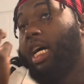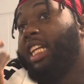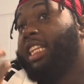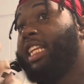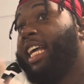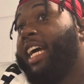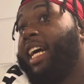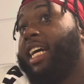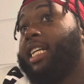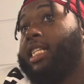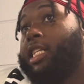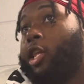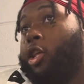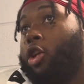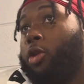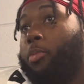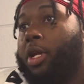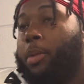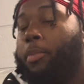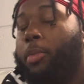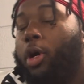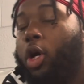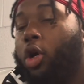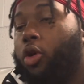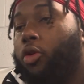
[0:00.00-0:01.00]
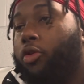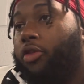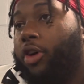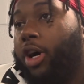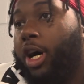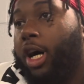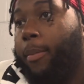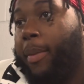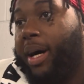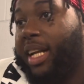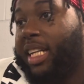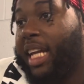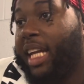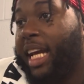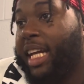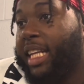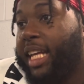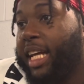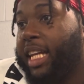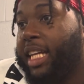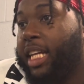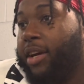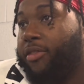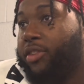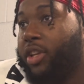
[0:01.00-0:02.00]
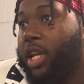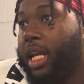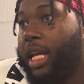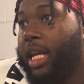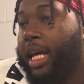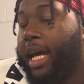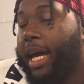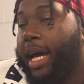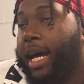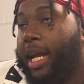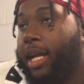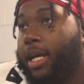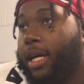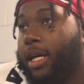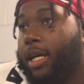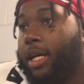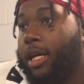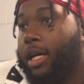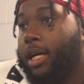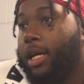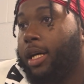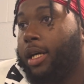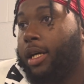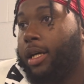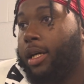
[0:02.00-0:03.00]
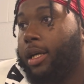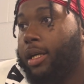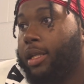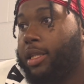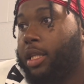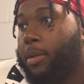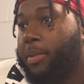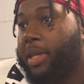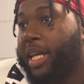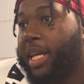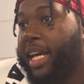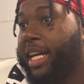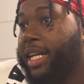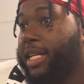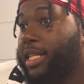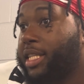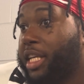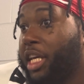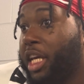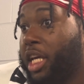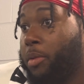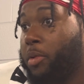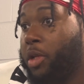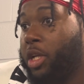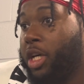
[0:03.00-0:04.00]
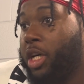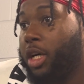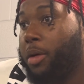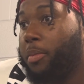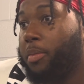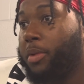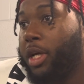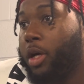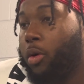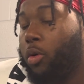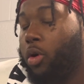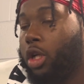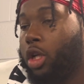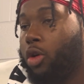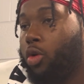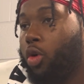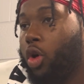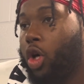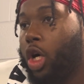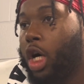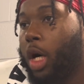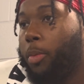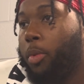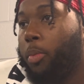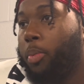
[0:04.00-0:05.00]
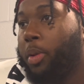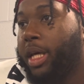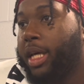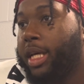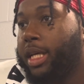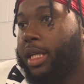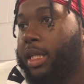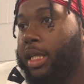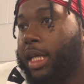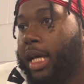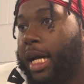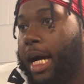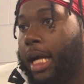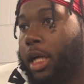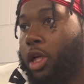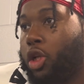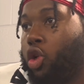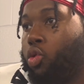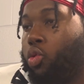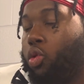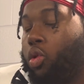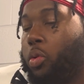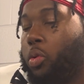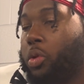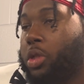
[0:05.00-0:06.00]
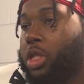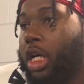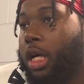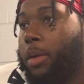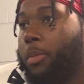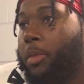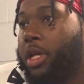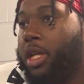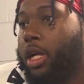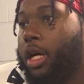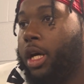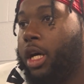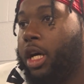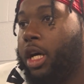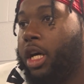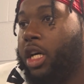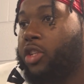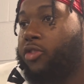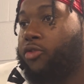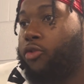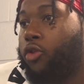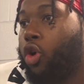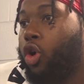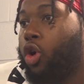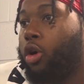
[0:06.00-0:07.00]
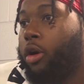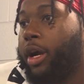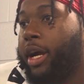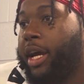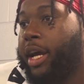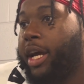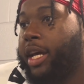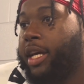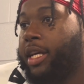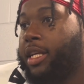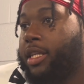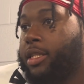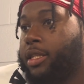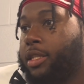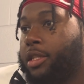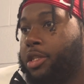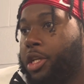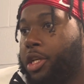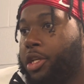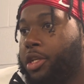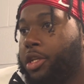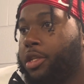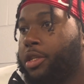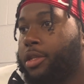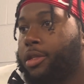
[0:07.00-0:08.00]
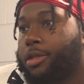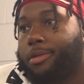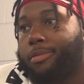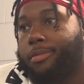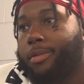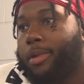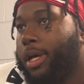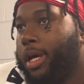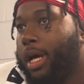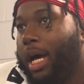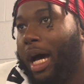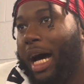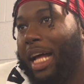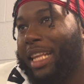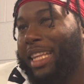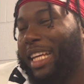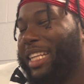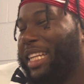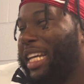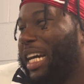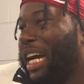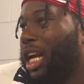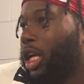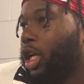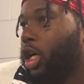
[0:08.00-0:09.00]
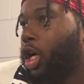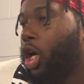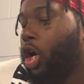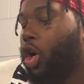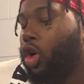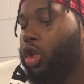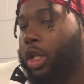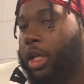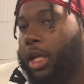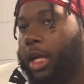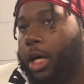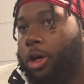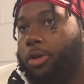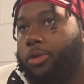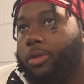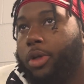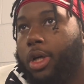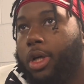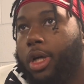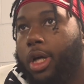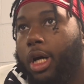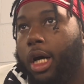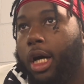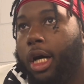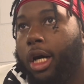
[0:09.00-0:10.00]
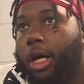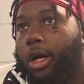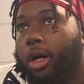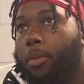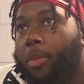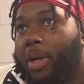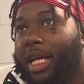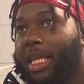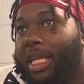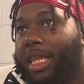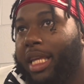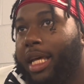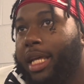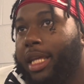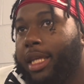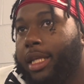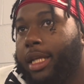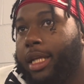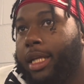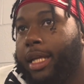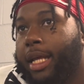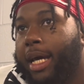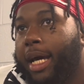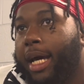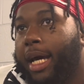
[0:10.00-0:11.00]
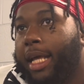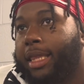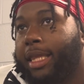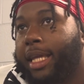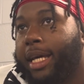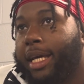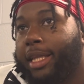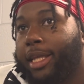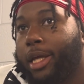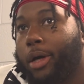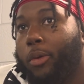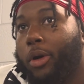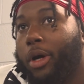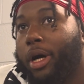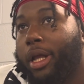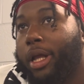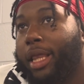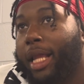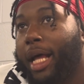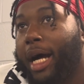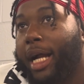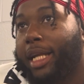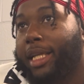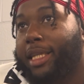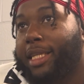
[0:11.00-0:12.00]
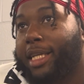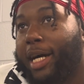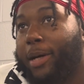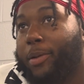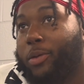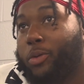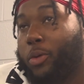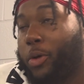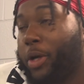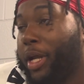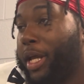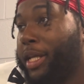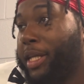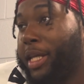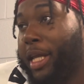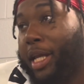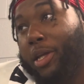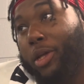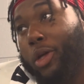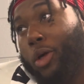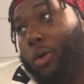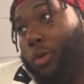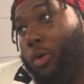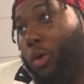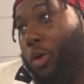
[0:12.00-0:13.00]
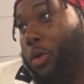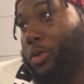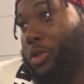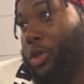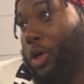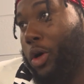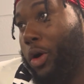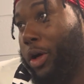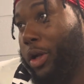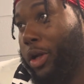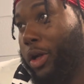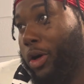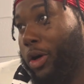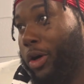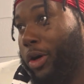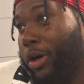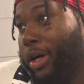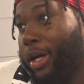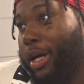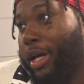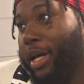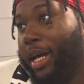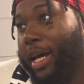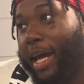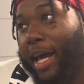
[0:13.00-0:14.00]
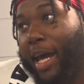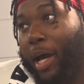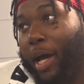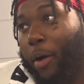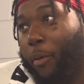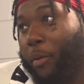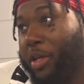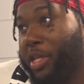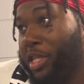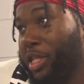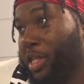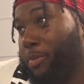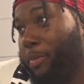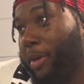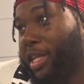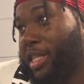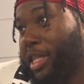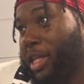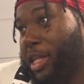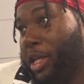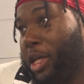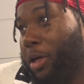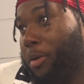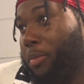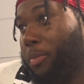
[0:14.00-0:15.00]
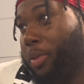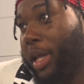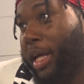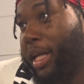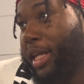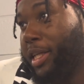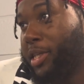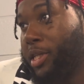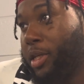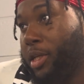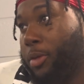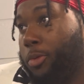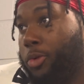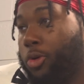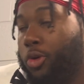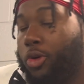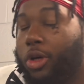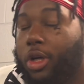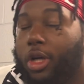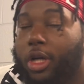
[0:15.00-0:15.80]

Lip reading: I think it's a little bit of both. I think they definitely had some things schemed up. There were a couple plays that kind of knew what was coming as far as just, I think they kind of called it out. But at the end of the day, I think there were a lot of times where they didn't know what was going on and we just messed it up, plain and simple.